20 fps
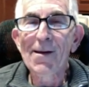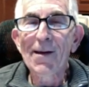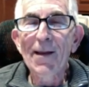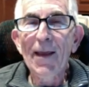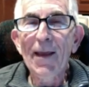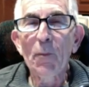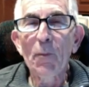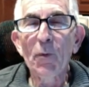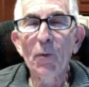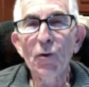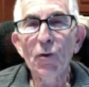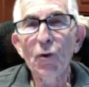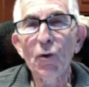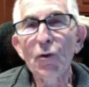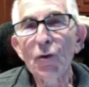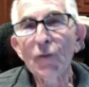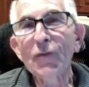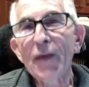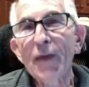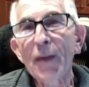And when you
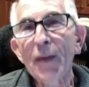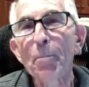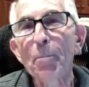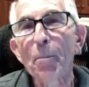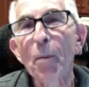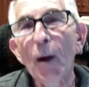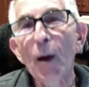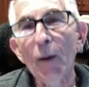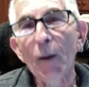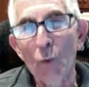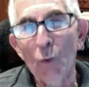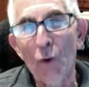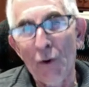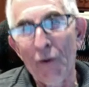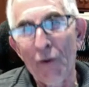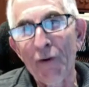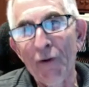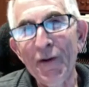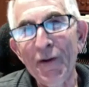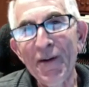use that but
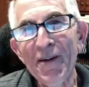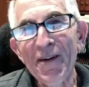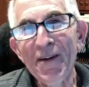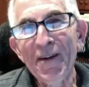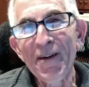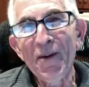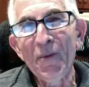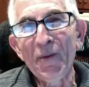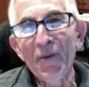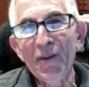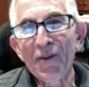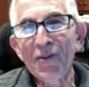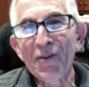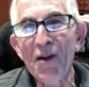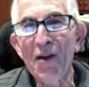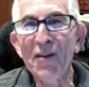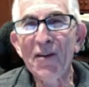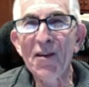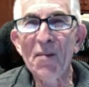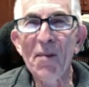word, when you're
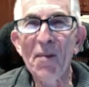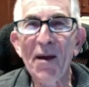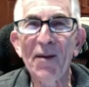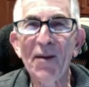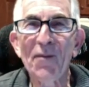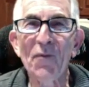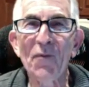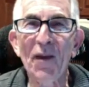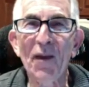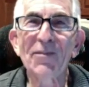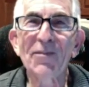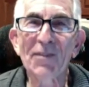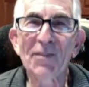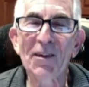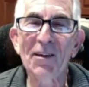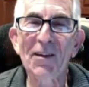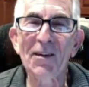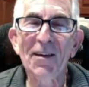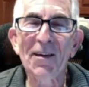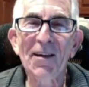talking about
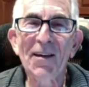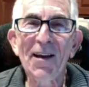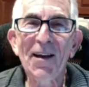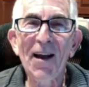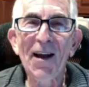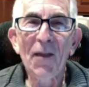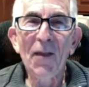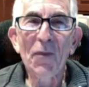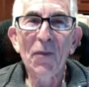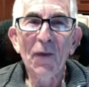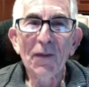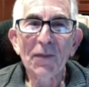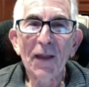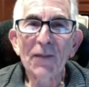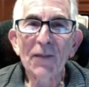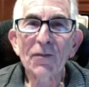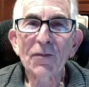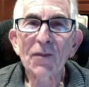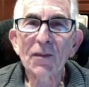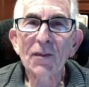investing, I think
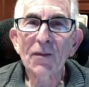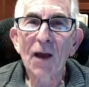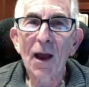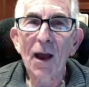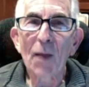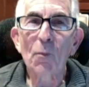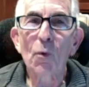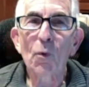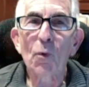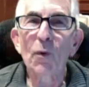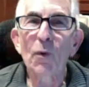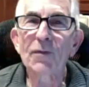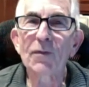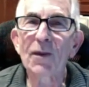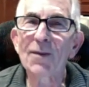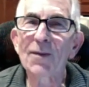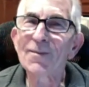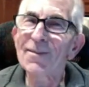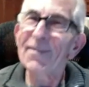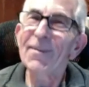that's the time where we
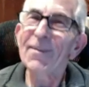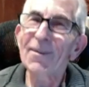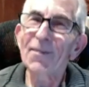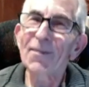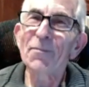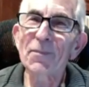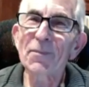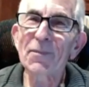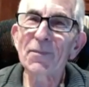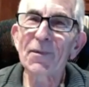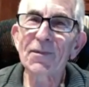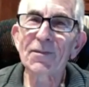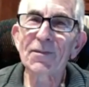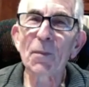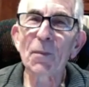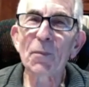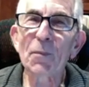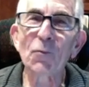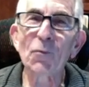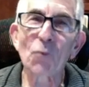say, there's
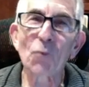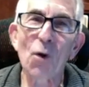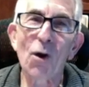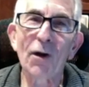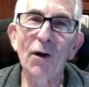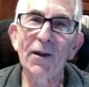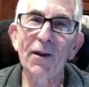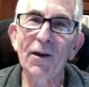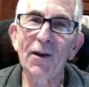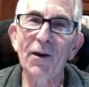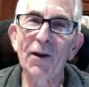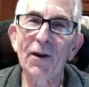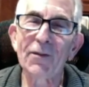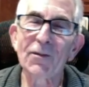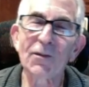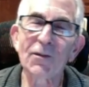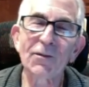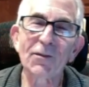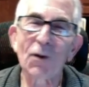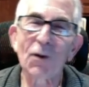something wrong here. I
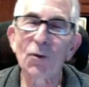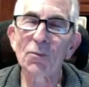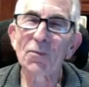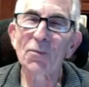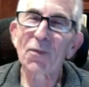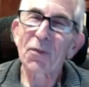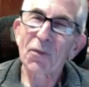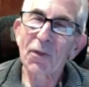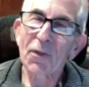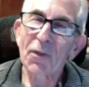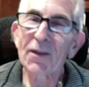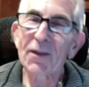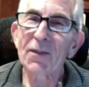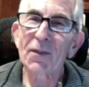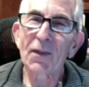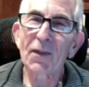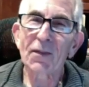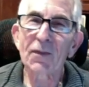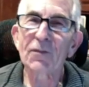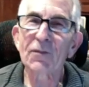just don't think
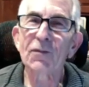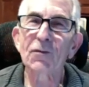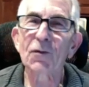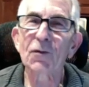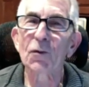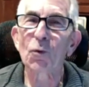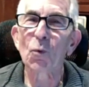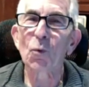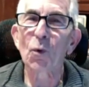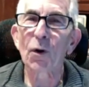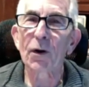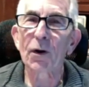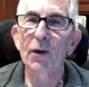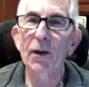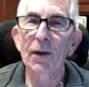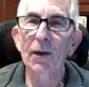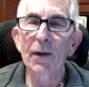that this is going to work.